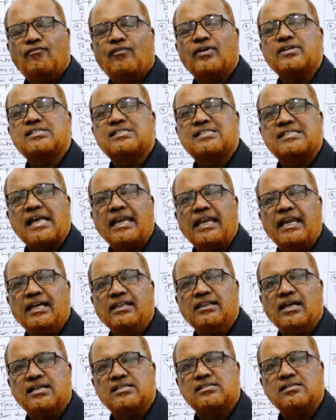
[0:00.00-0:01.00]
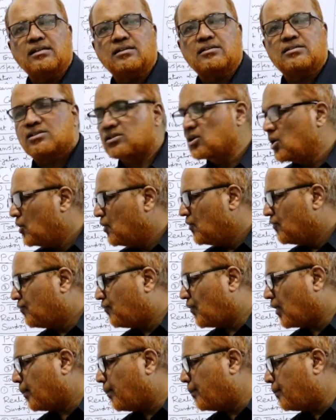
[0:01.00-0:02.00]
for selling the assets,
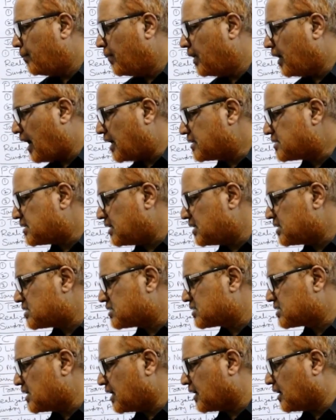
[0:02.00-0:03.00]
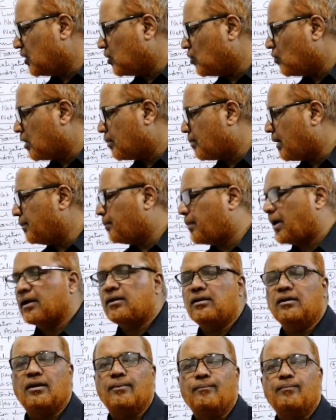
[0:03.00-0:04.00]
for uh, assets taken over by
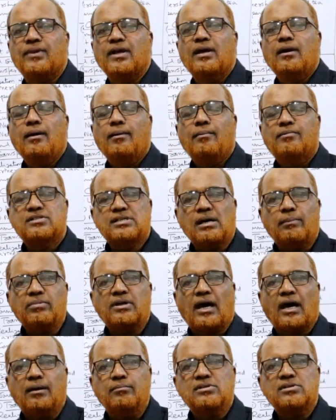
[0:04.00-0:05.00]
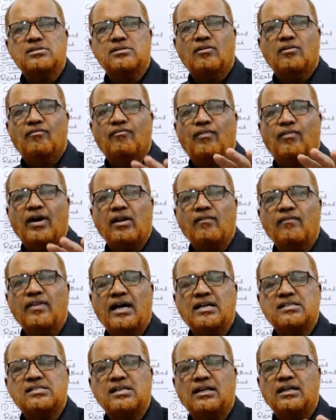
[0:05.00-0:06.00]
partner. Sometimes one of the
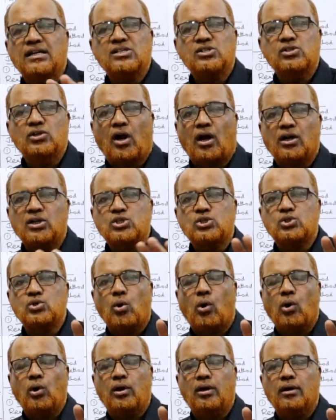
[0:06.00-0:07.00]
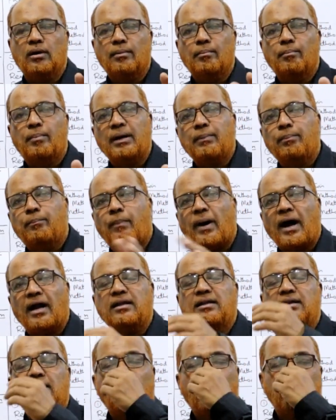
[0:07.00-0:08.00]
asset is not sold but
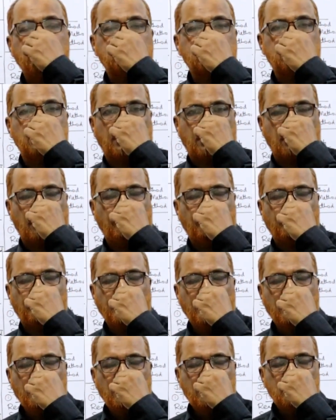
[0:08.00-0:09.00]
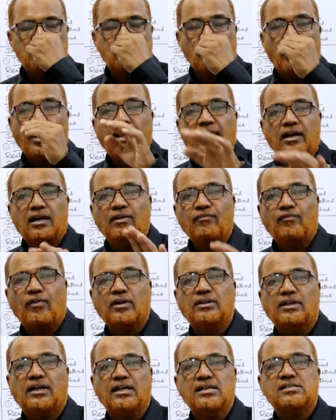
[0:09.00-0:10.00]
partner has taken. So entry
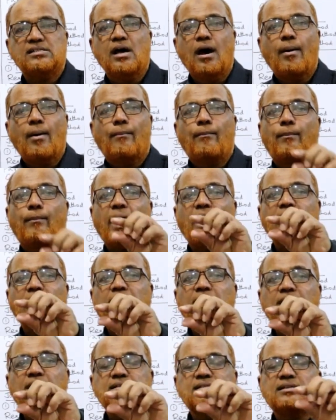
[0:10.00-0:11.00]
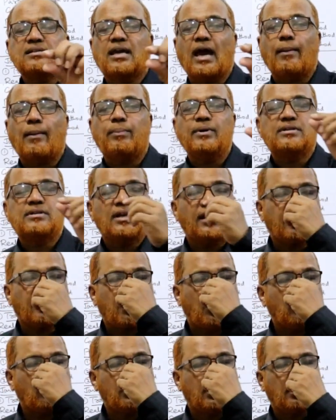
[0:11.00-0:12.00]
for that is partner's capital
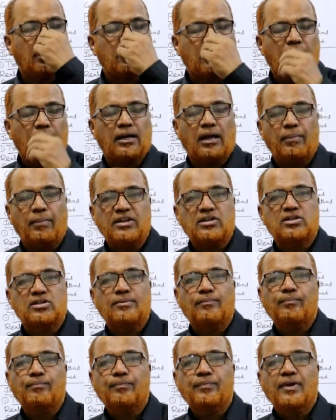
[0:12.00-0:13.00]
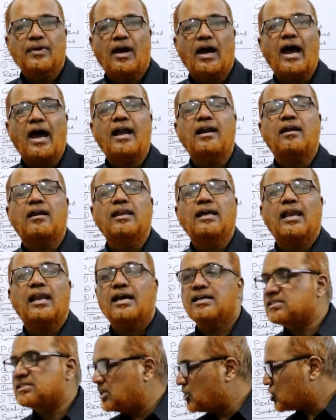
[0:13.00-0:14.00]
account uh, debit and
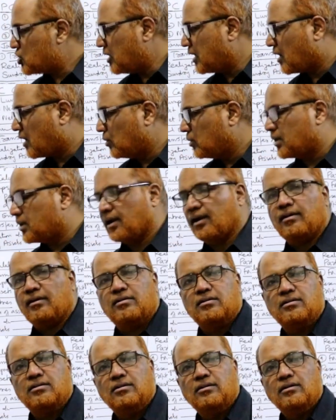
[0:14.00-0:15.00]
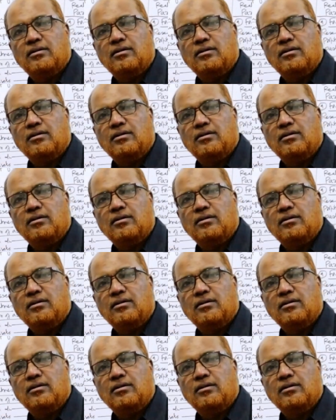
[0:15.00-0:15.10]
realization account credit.